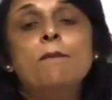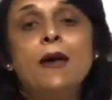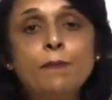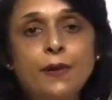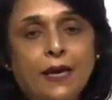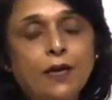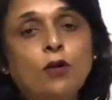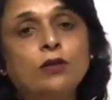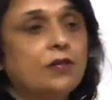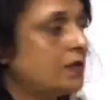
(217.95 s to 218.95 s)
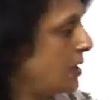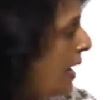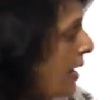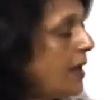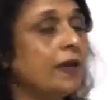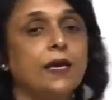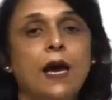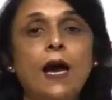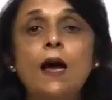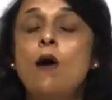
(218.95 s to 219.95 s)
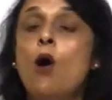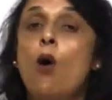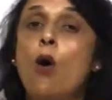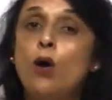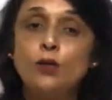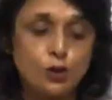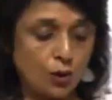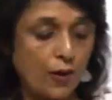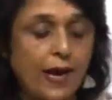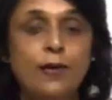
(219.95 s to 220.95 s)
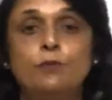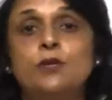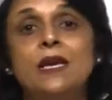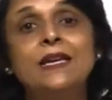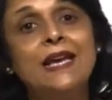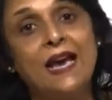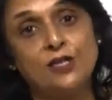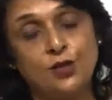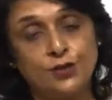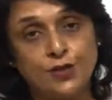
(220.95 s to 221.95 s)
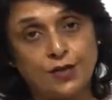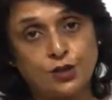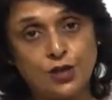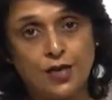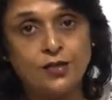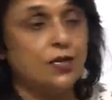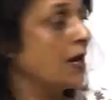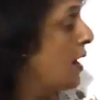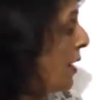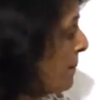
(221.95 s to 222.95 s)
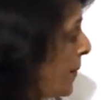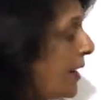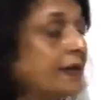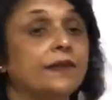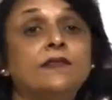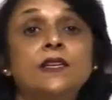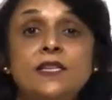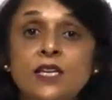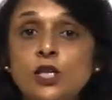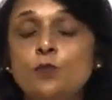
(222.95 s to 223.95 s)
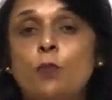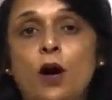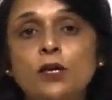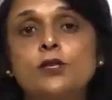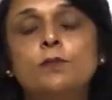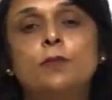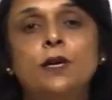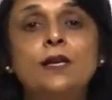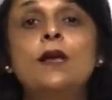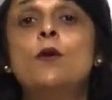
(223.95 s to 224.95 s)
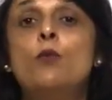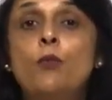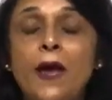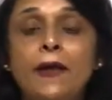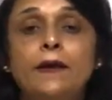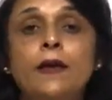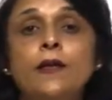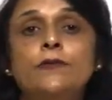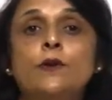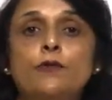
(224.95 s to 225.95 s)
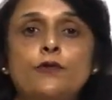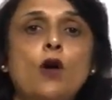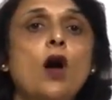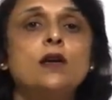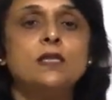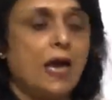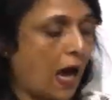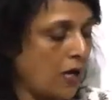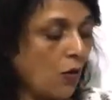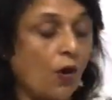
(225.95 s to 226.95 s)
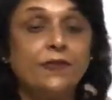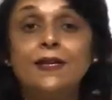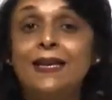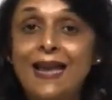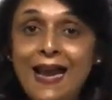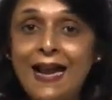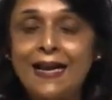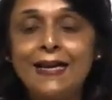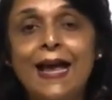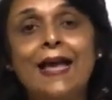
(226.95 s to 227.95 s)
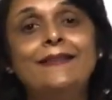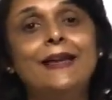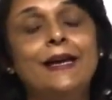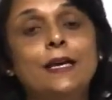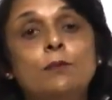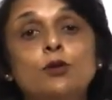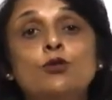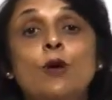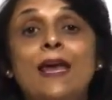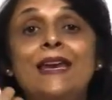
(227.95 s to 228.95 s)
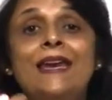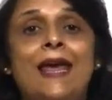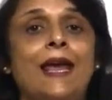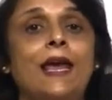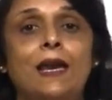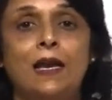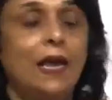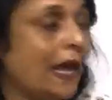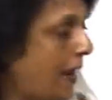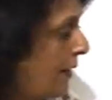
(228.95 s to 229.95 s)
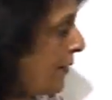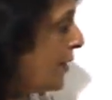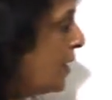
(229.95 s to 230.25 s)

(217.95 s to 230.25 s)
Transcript: membrane or this area also helps in gaseous exchange. But this is possible when the frogs are on the land and they are able to inhale air.